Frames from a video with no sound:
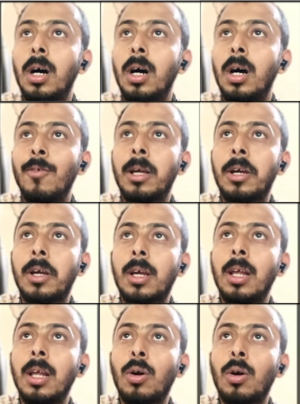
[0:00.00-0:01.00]
And
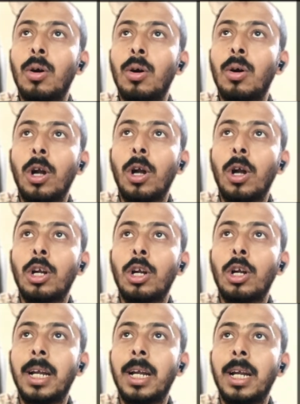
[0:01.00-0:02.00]
we'll click on
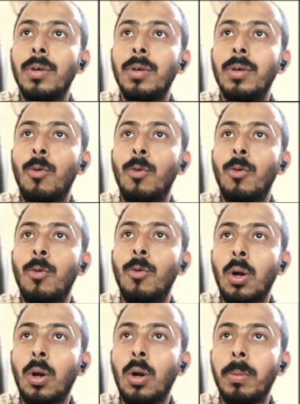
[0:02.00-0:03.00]
automatic because we'll
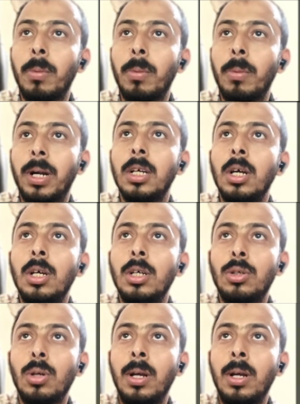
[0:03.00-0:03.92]
want to create automatic.